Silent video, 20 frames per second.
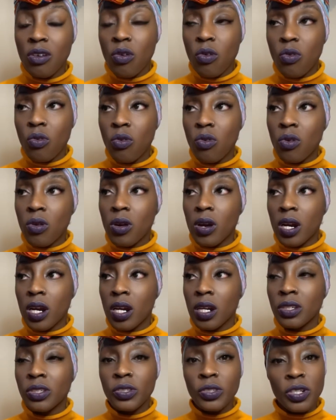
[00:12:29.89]
Or,
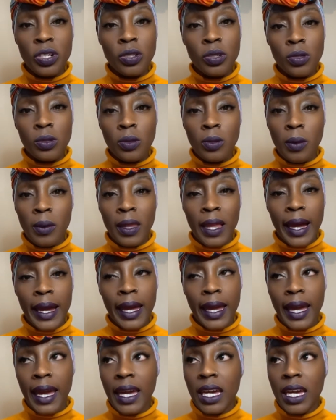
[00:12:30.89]
you know, like,